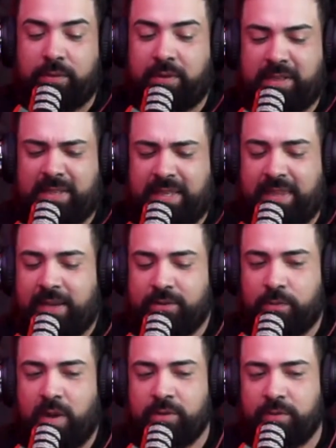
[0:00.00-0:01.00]
I think I was
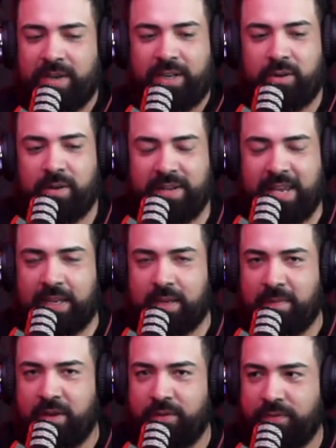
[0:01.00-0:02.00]
walking around naked, and
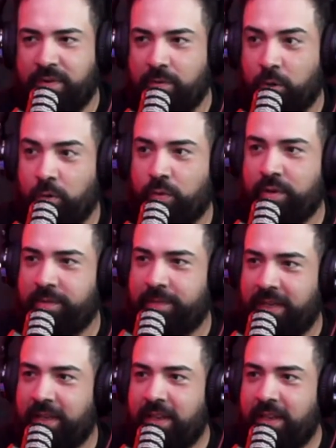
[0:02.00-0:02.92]
my other friend recorded me.